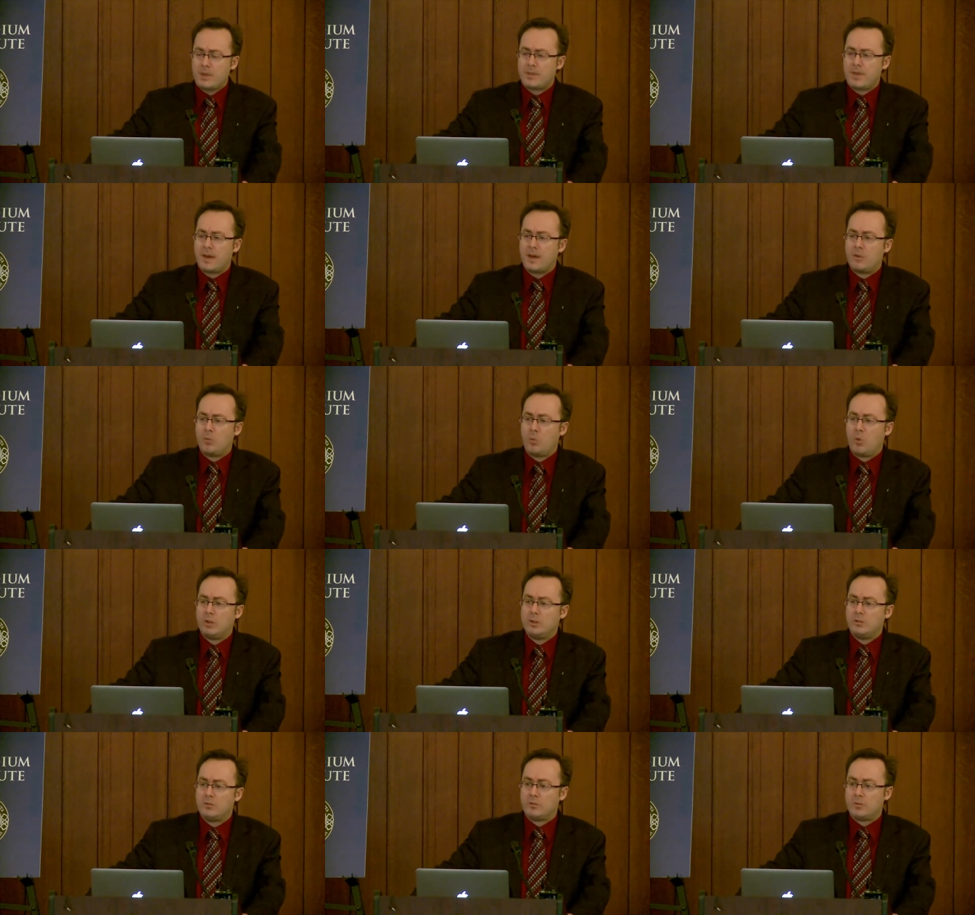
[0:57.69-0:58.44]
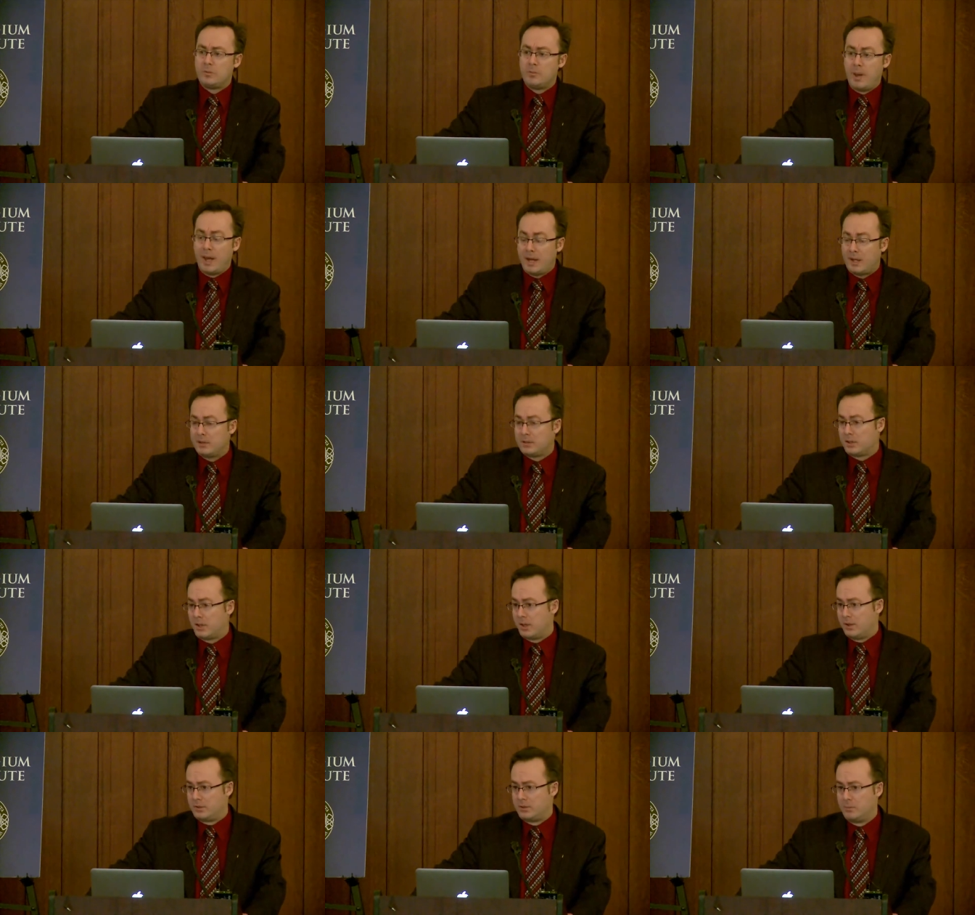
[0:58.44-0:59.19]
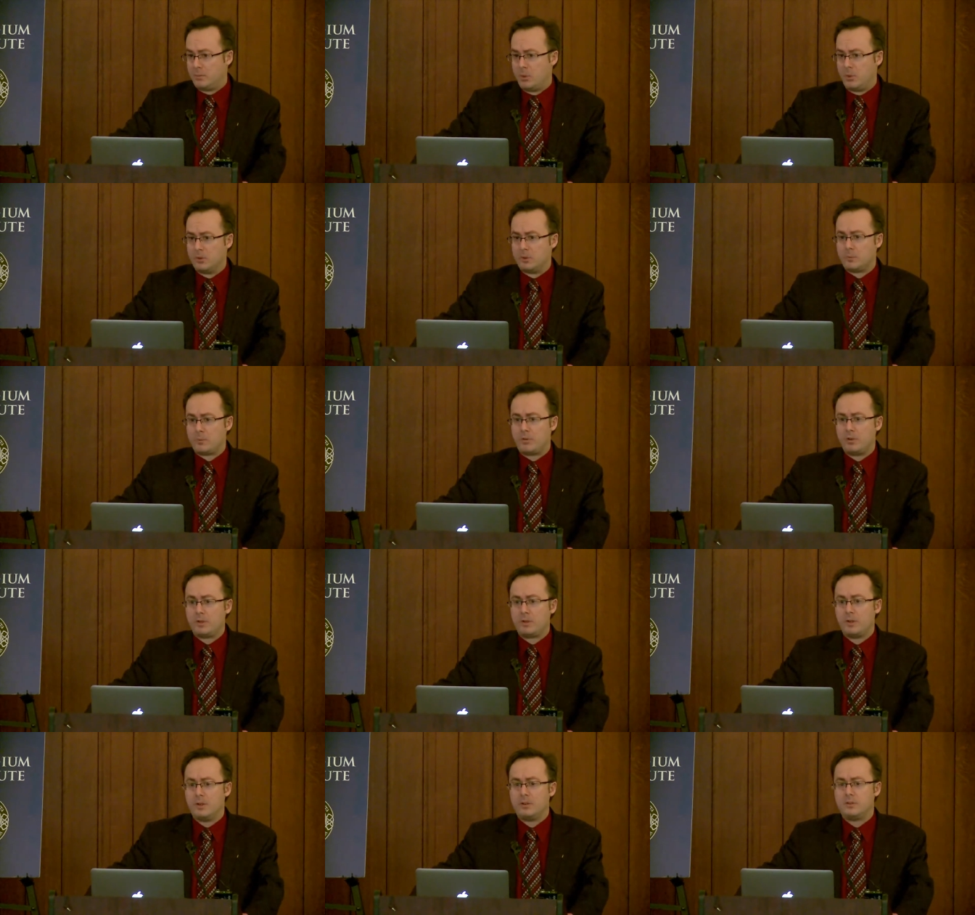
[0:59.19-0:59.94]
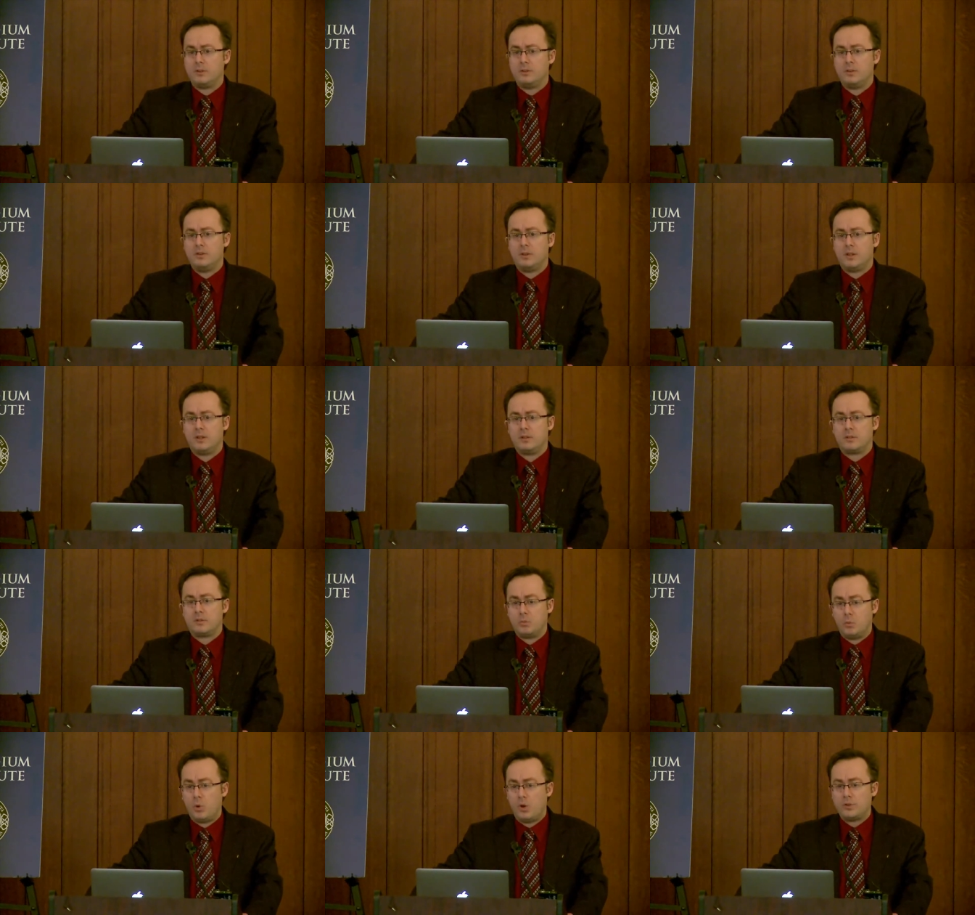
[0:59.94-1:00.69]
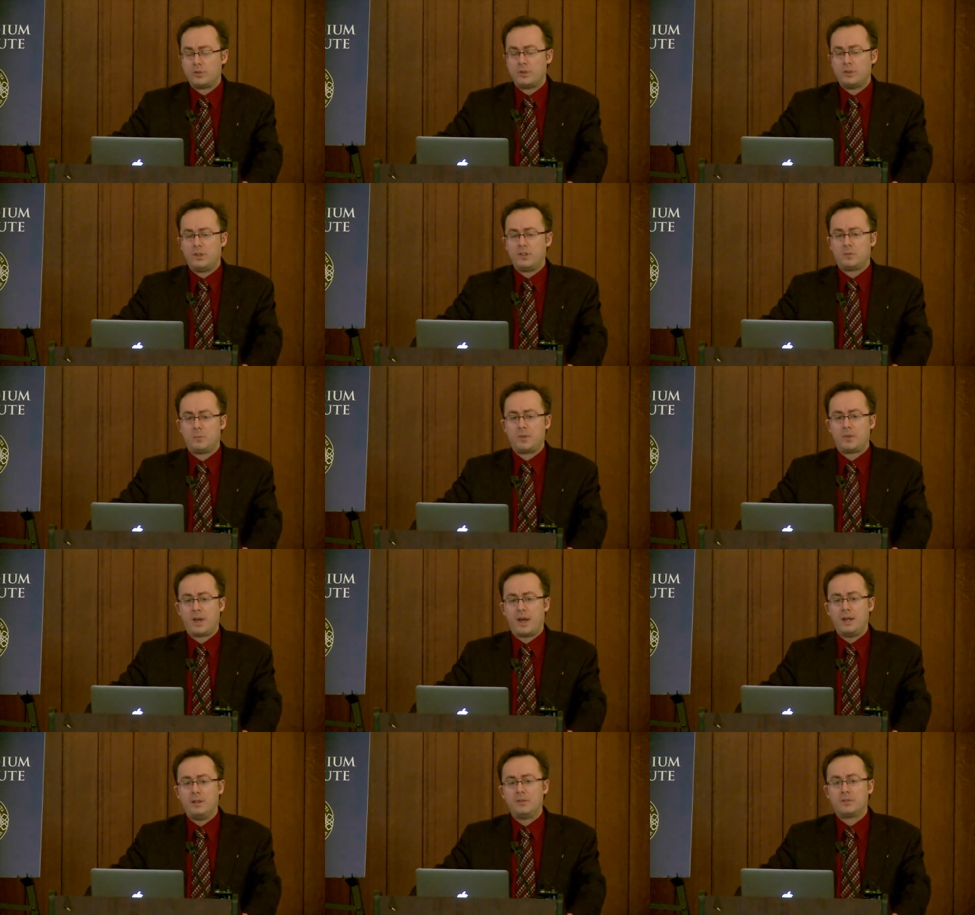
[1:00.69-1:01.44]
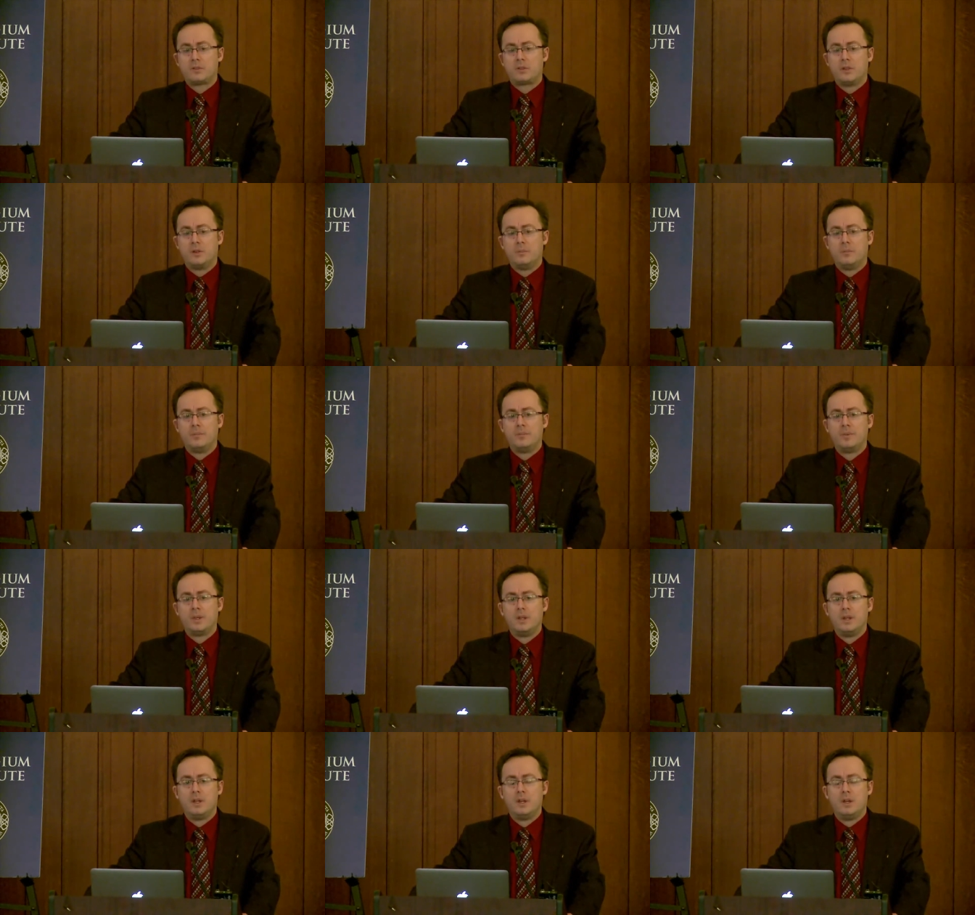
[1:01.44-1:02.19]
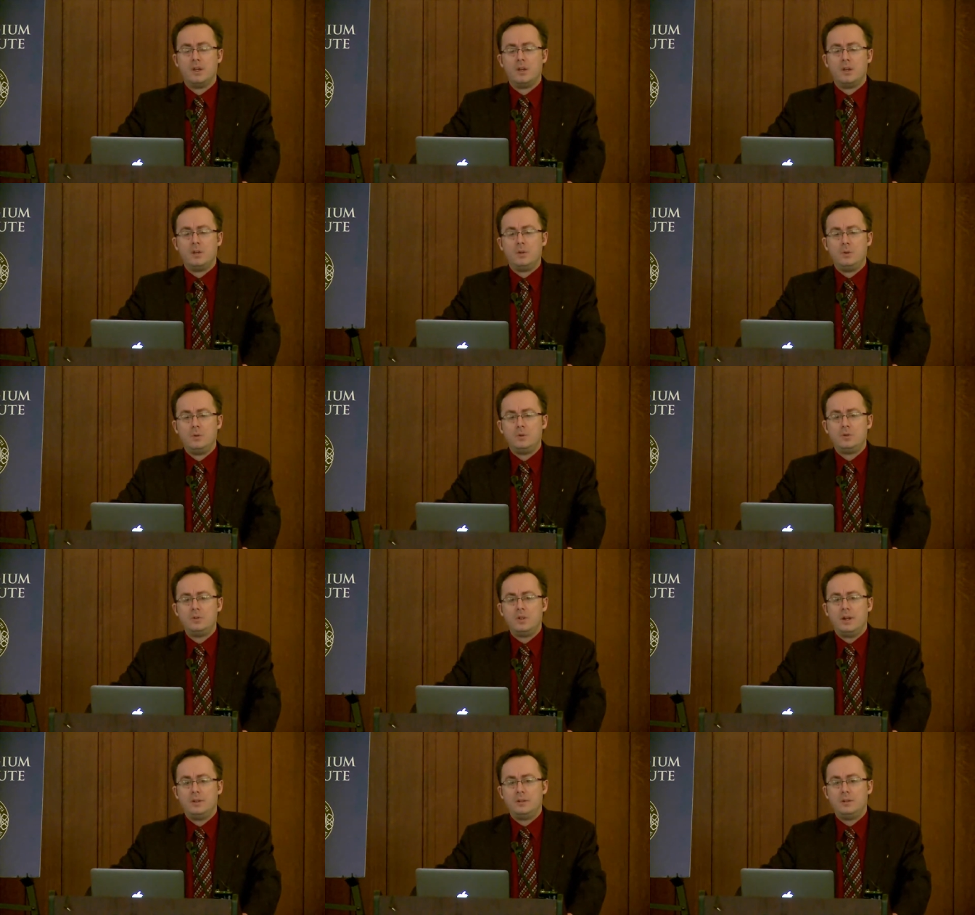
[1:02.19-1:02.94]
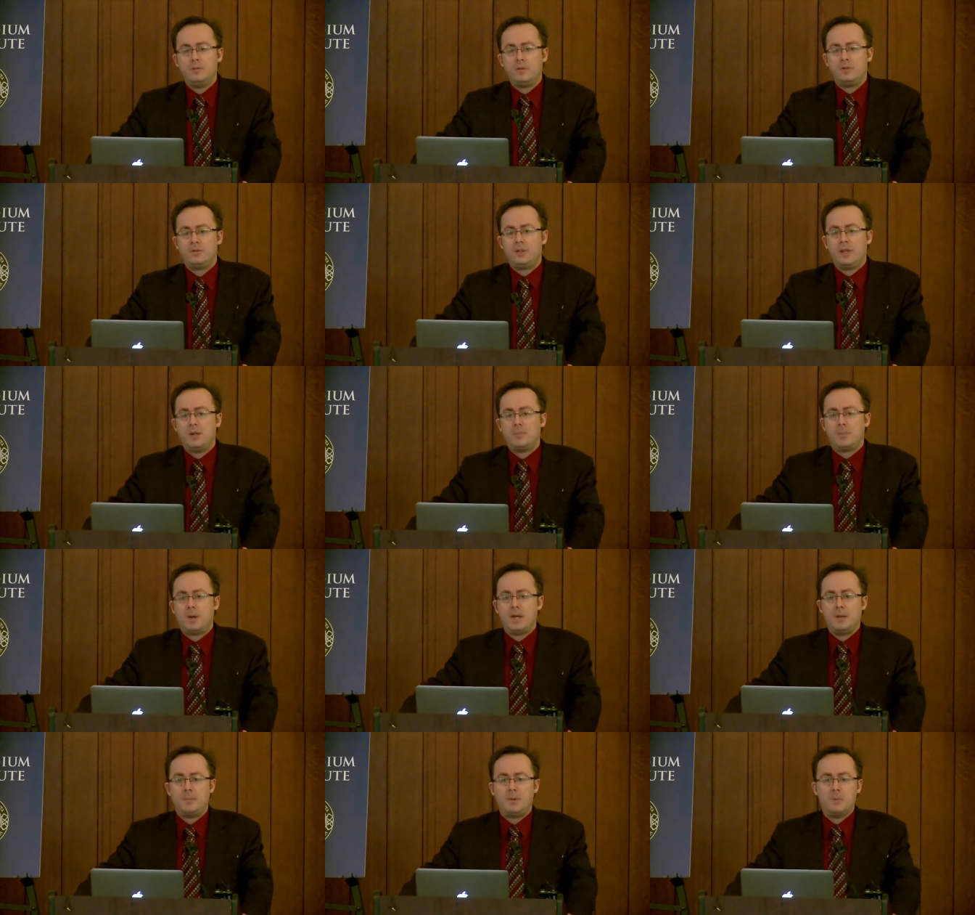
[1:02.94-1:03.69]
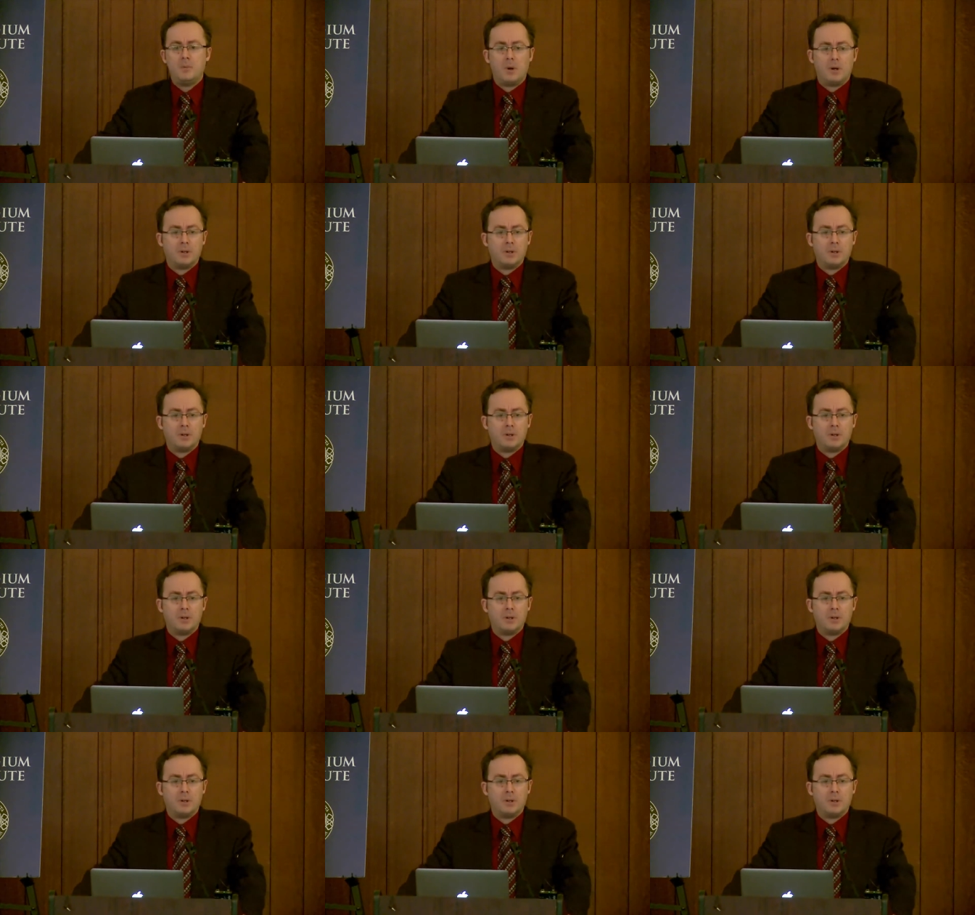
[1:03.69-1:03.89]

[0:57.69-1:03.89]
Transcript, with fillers: that one of MacIntyre's important precursors in this was Elizabeth Anscombe, whose nineteen fifty-eight paper,